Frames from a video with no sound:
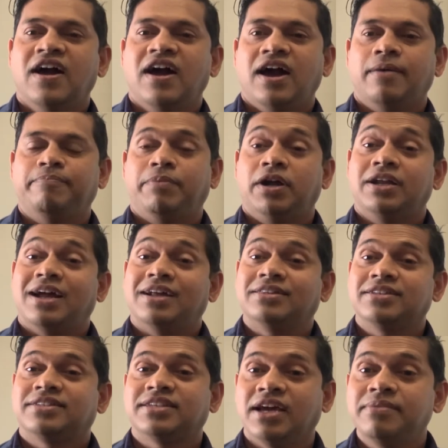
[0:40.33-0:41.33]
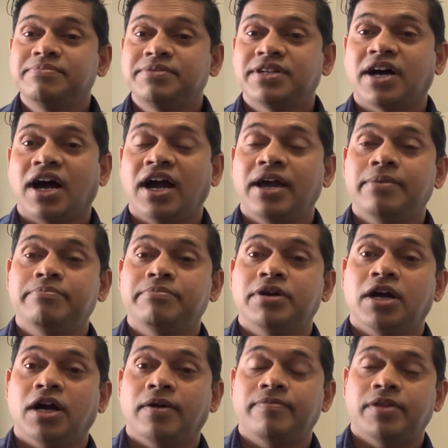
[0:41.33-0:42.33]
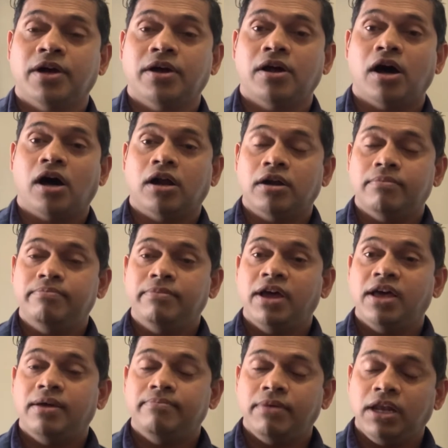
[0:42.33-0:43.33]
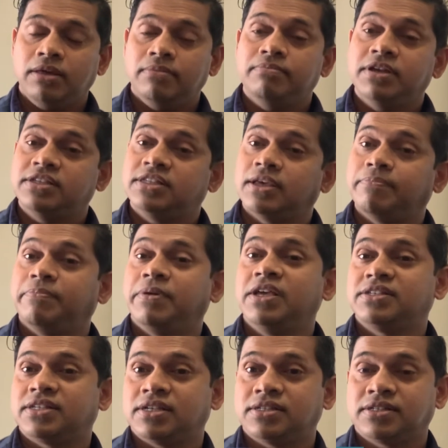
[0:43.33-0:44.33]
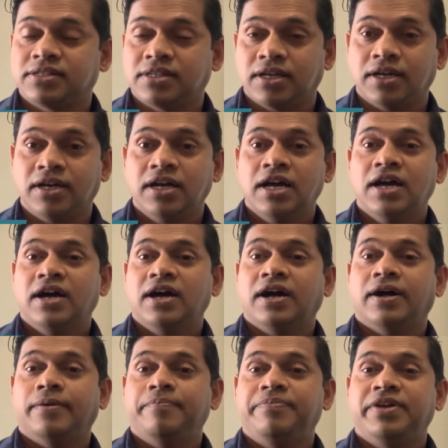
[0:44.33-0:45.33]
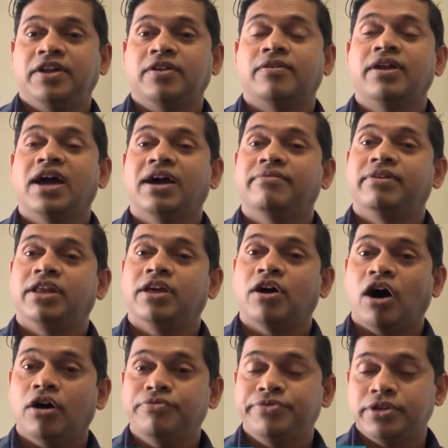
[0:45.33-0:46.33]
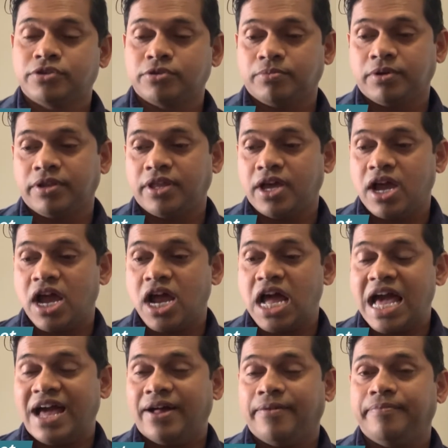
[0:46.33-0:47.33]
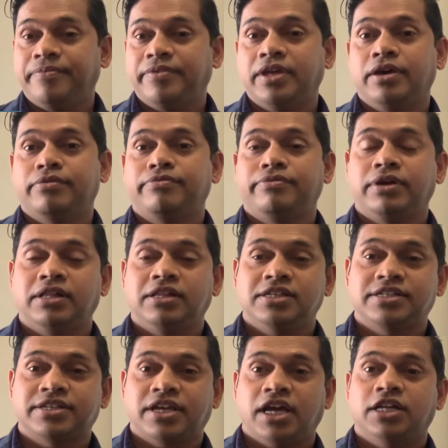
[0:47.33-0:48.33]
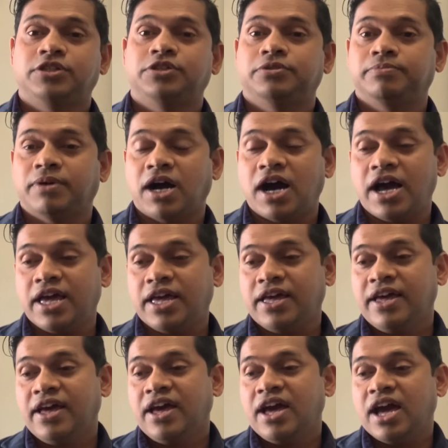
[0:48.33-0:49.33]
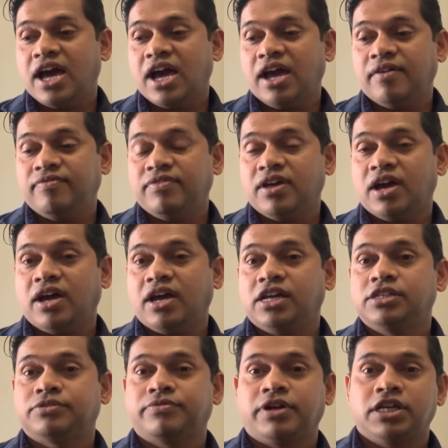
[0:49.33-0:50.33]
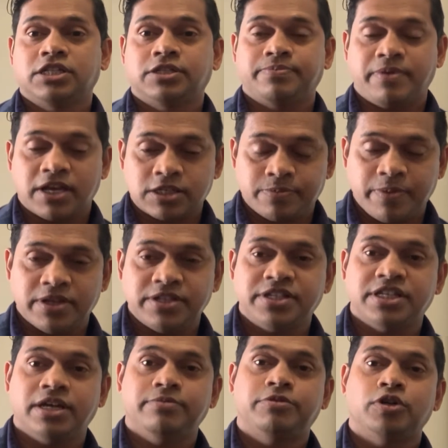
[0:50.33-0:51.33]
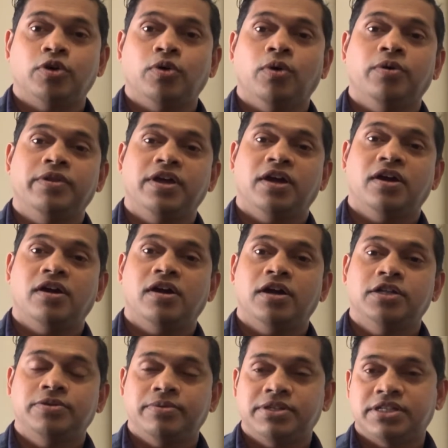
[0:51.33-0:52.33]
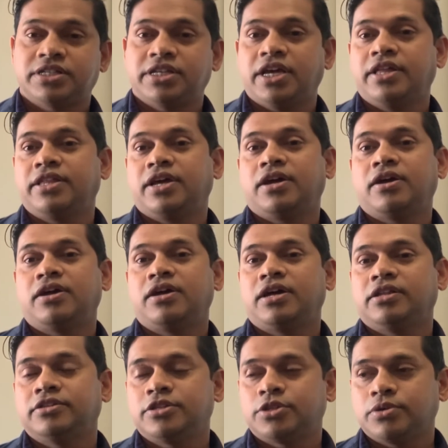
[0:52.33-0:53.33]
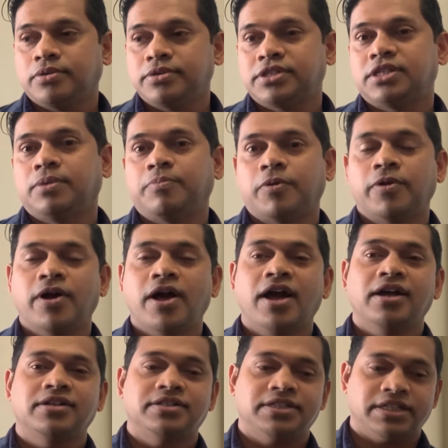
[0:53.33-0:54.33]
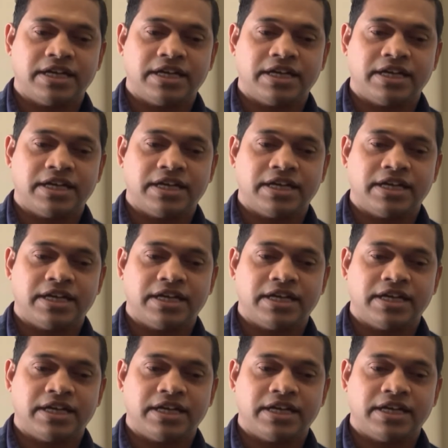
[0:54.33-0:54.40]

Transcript: But at the same time, there are many missing pieces. They don't have any office over there, and they feel scared to buy. And it's very expensive to go there, to stay there and source the product.